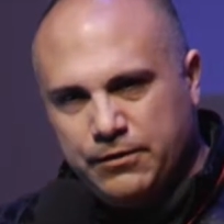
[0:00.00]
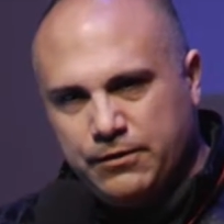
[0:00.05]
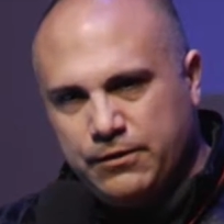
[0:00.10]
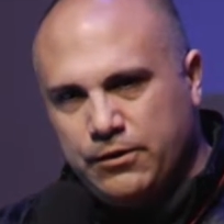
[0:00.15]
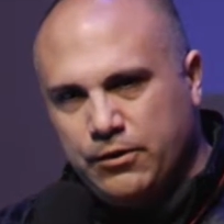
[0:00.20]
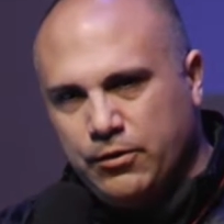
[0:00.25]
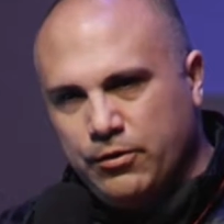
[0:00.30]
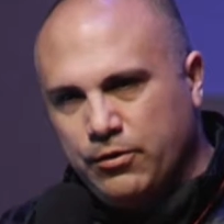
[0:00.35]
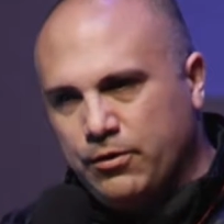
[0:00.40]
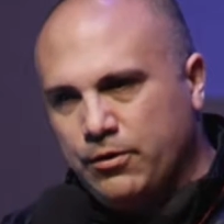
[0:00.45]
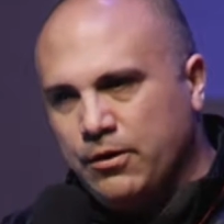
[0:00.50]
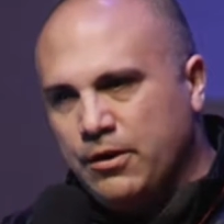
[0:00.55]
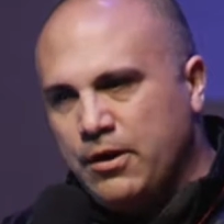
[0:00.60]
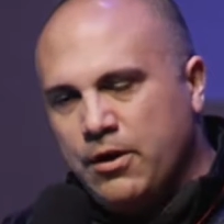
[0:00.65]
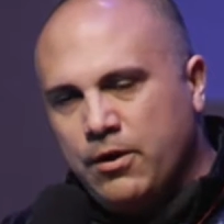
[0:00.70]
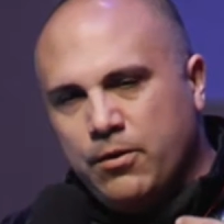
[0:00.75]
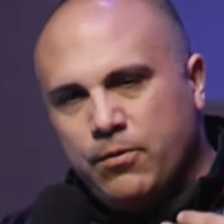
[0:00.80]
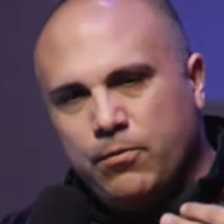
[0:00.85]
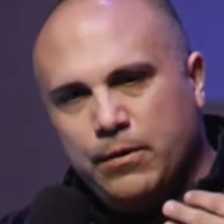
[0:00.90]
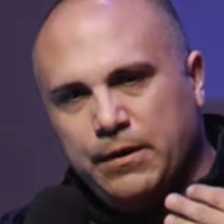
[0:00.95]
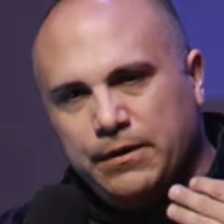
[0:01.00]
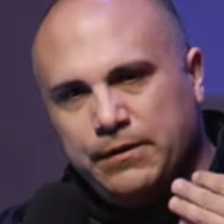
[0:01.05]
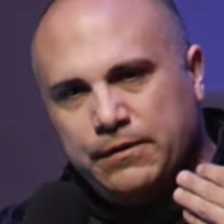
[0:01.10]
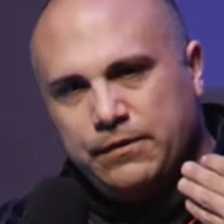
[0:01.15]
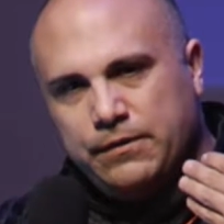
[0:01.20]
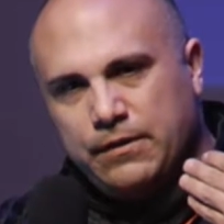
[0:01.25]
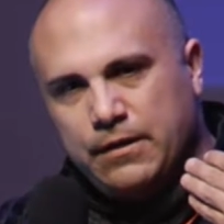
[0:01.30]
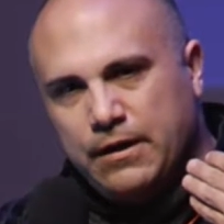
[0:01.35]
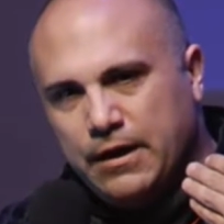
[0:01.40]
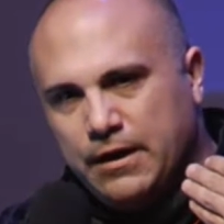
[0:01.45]
your
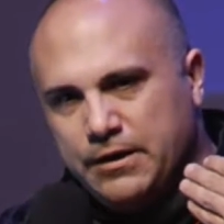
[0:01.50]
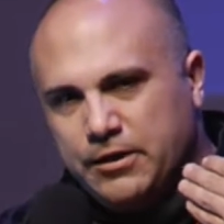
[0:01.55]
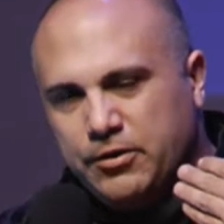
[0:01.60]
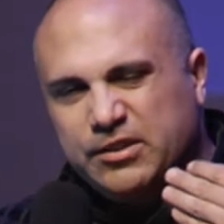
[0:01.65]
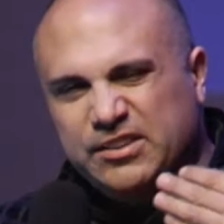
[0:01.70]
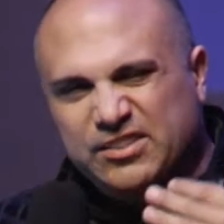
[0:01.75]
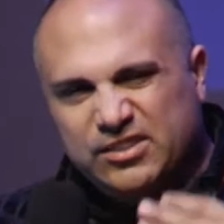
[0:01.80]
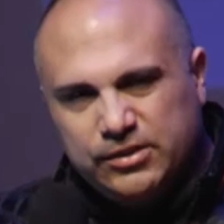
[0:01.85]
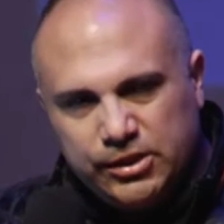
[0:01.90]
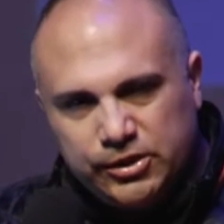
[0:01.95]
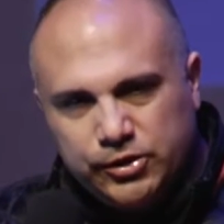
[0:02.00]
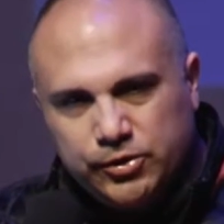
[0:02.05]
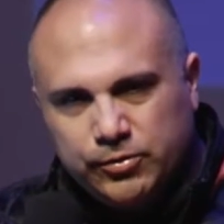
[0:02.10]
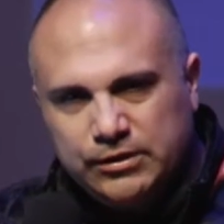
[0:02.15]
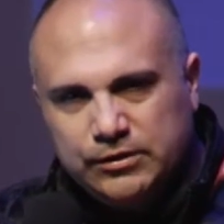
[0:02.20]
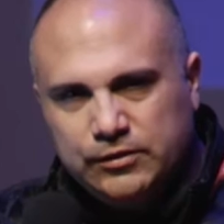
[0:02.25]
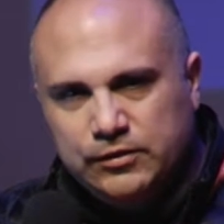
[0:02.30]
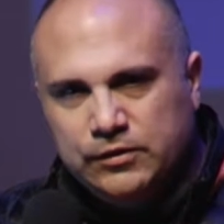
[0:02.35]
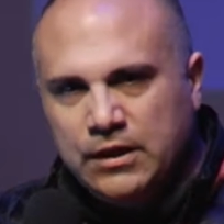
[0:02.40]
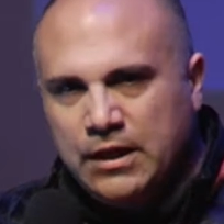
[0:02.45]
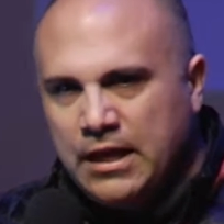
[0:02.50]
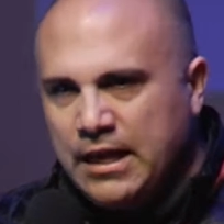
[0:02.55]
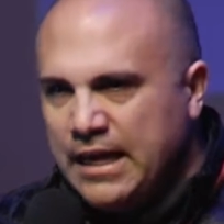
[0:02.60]
constituents.